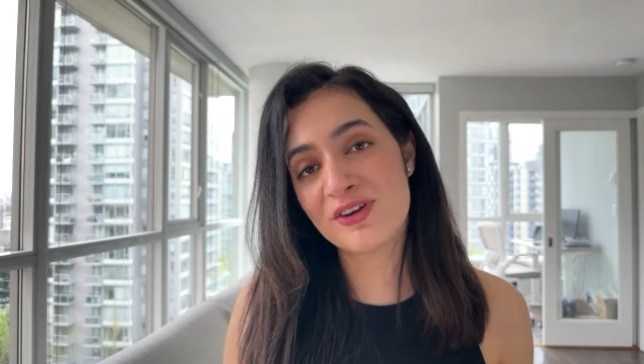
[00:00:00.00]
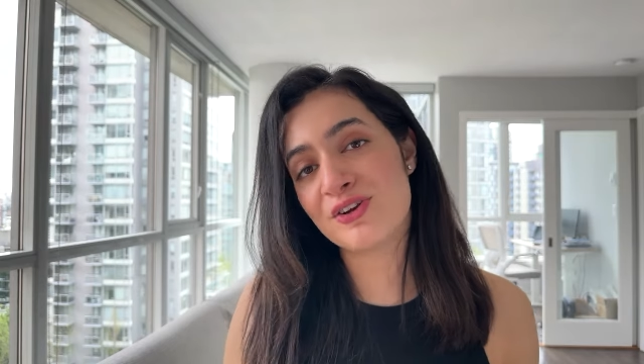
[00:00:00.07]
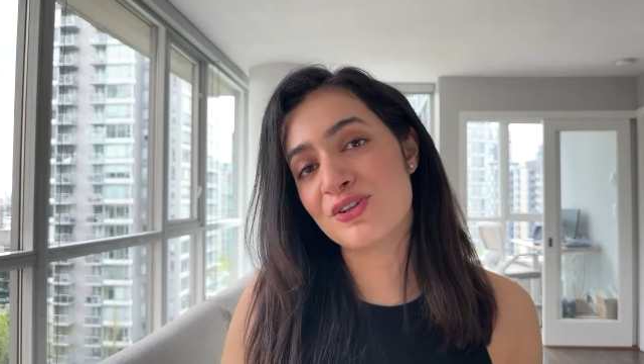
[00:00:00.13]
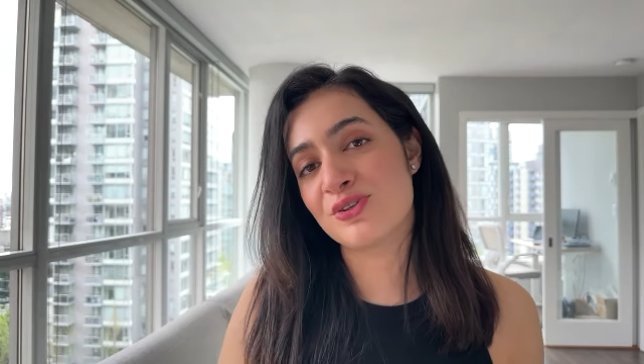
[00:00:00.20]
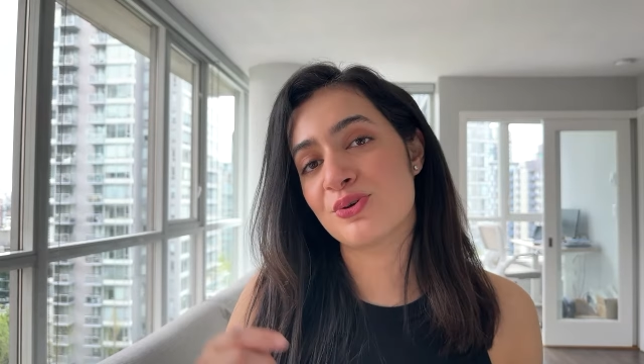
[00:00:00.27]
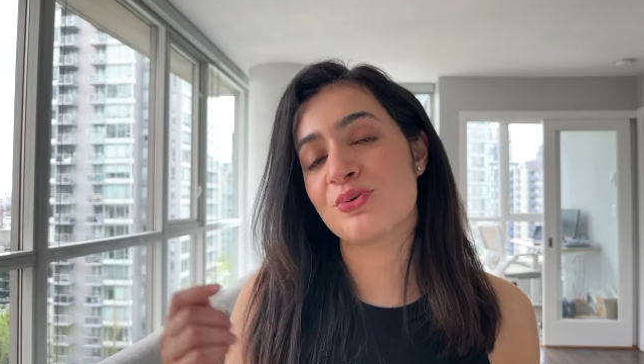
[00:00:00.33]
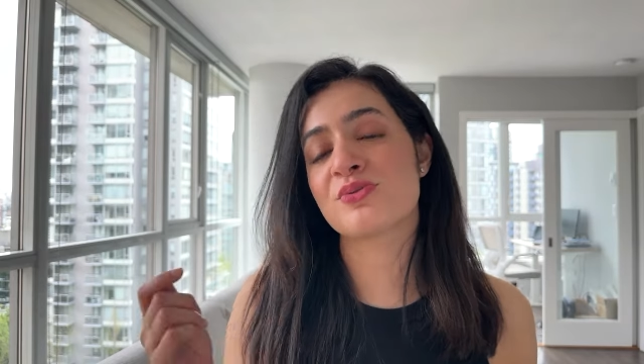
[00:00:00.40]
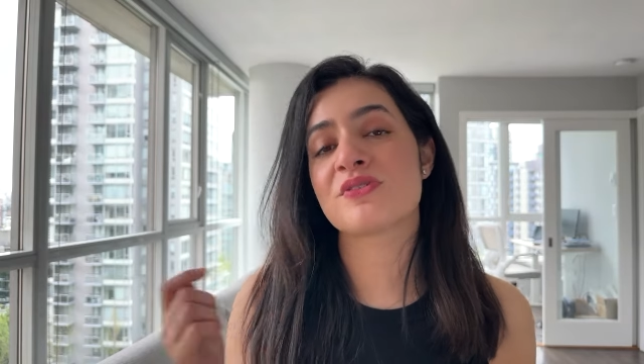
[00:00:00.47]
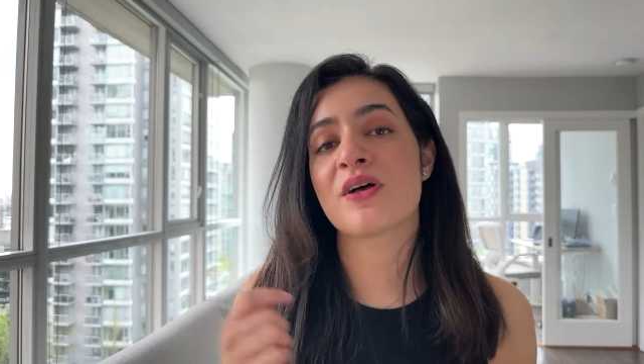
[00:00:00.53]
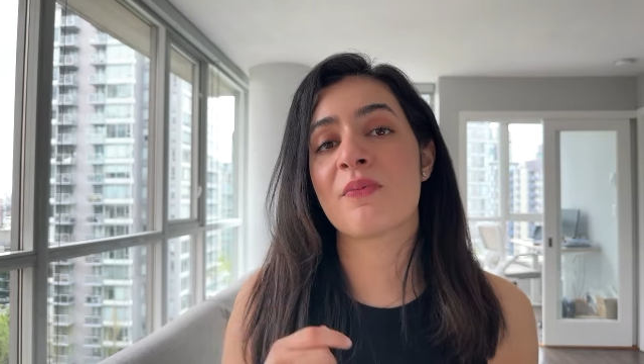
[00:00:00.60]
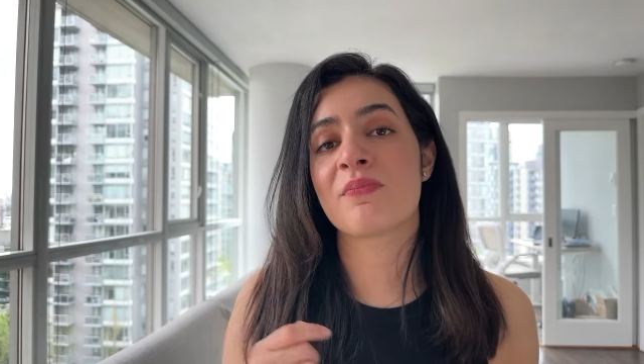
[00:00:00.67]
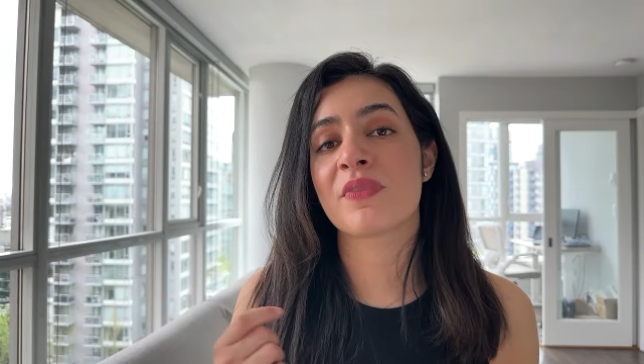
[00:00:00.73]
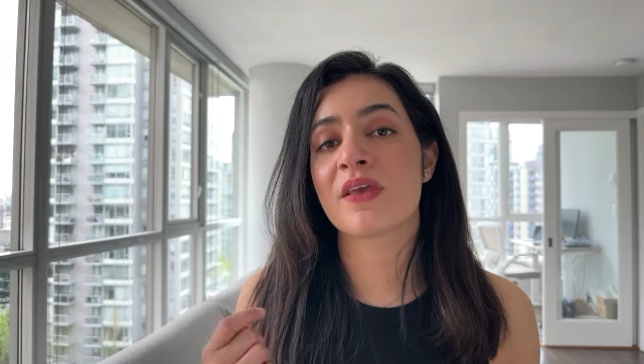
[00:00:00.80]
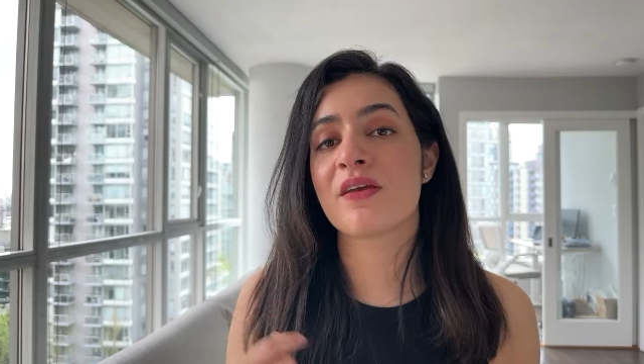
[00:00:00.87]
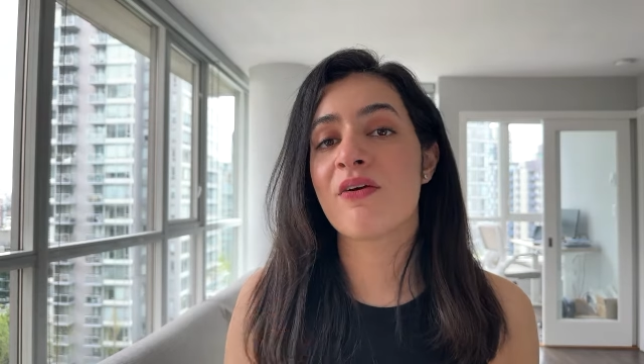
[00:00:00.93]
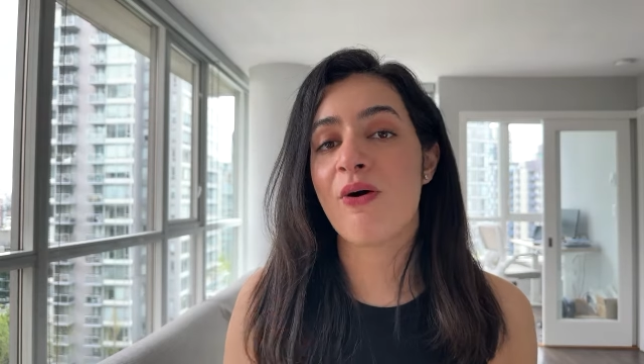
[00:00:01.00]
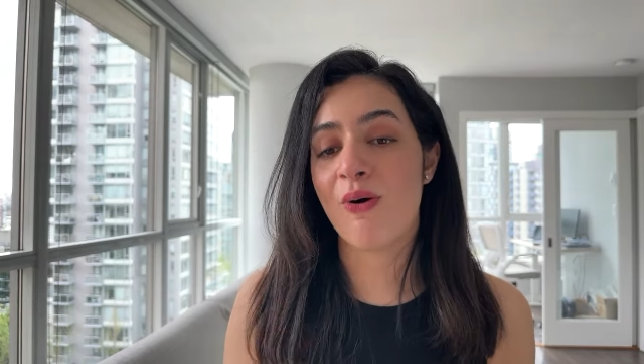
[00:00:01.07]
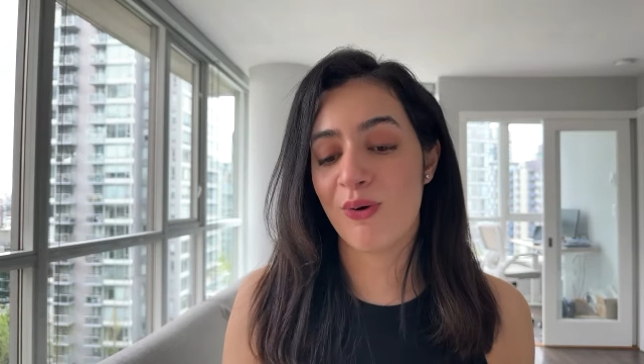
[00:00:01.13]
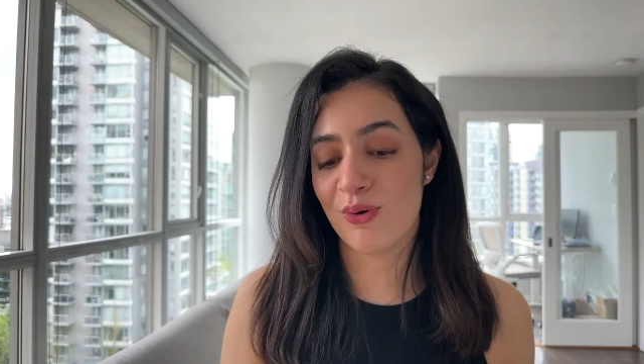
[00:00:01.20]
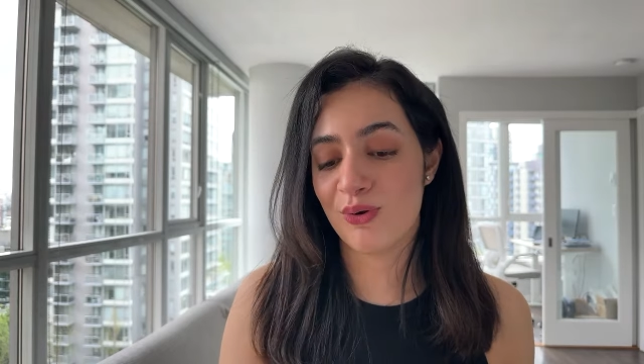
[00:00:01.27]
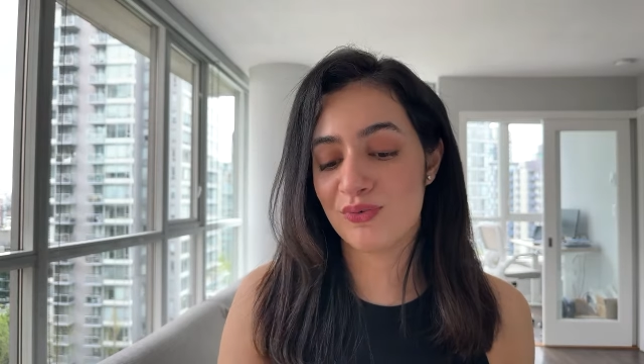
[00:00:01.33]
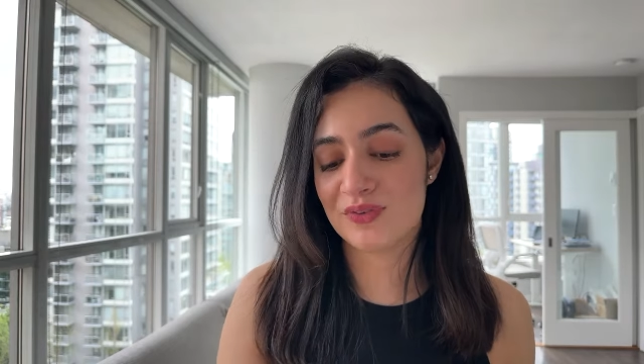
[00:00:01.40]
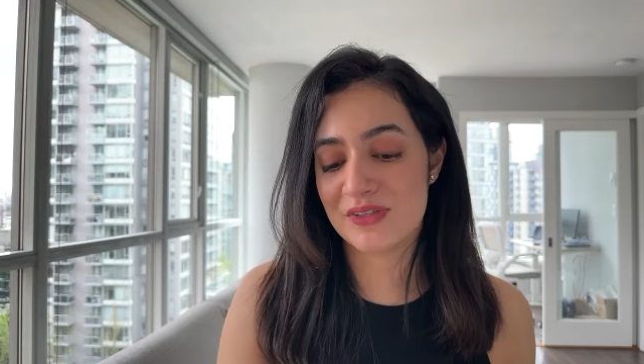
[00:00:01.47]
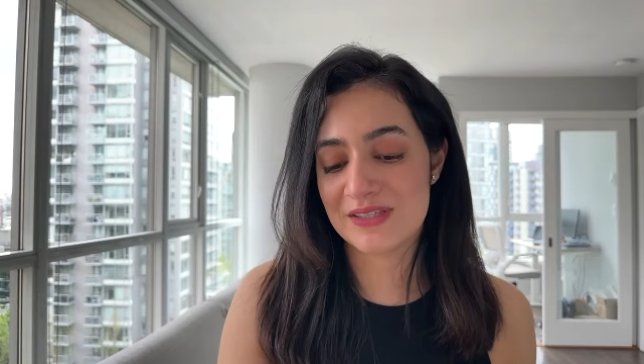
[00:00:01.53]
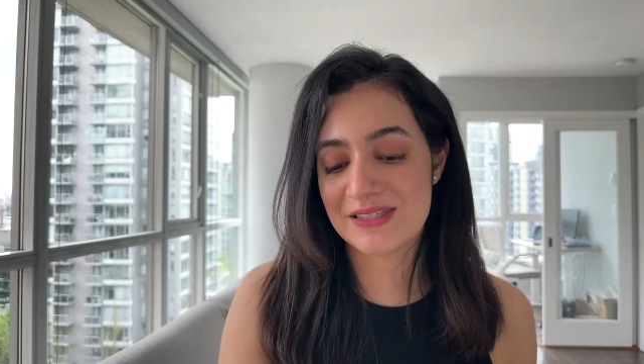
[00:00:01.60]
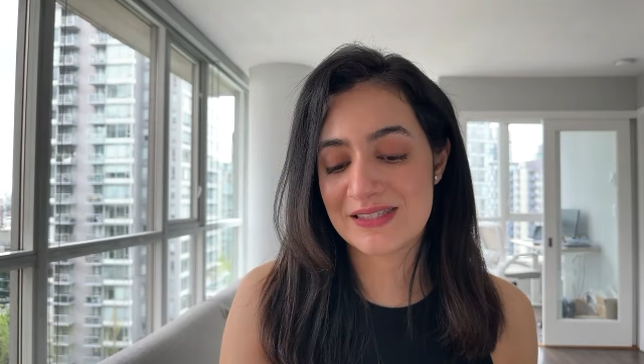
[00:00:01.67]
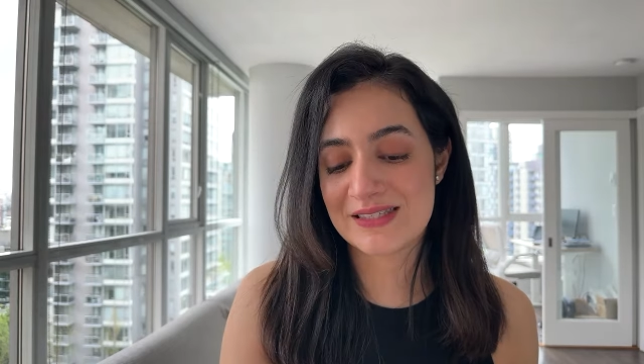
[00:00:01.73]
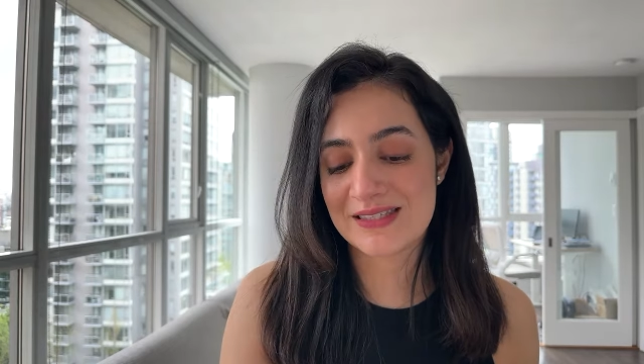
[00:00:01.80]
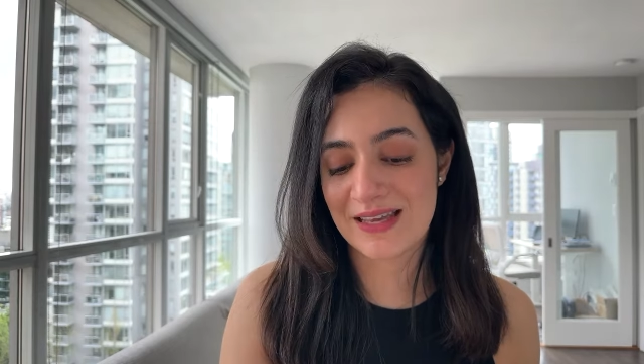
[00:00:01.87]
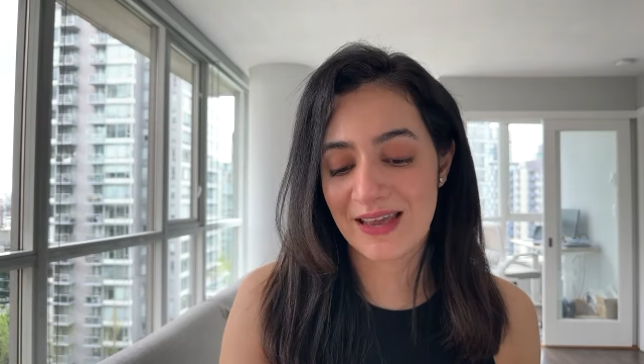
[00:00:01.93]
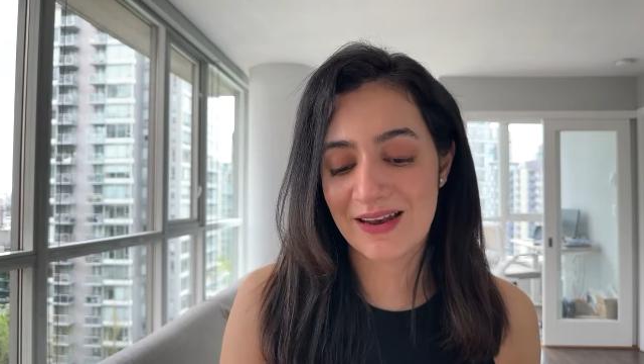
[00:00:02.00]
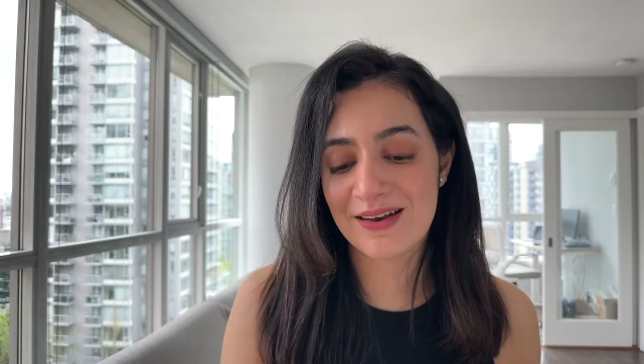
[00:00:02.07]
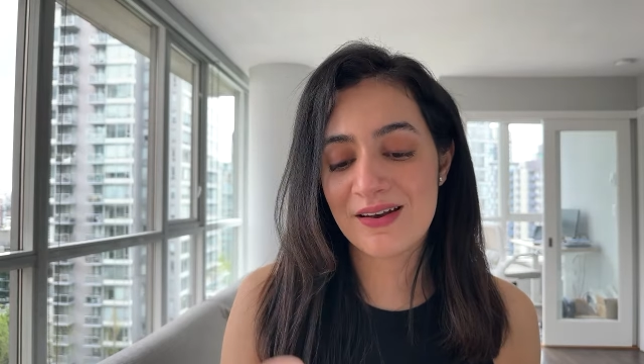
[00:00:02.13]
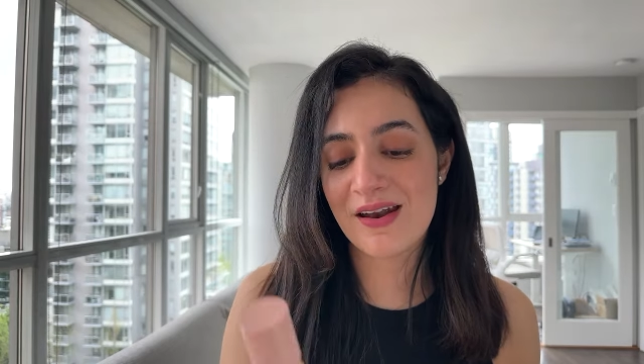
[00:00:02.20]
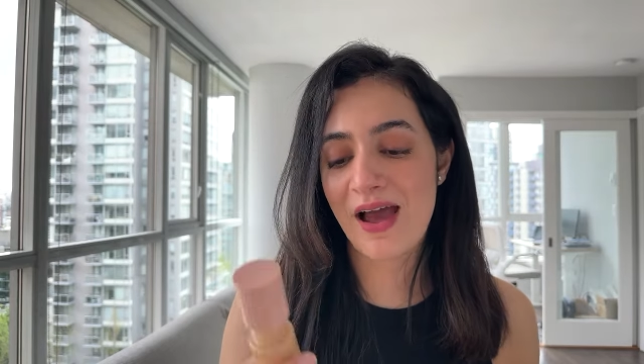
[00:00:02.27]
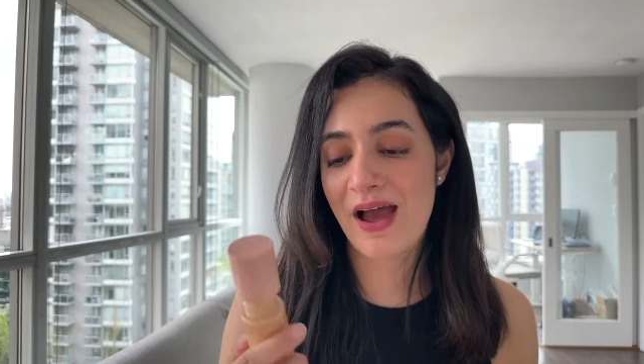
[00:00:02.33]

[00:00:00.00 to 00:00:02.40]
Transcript: to use something all over the skin,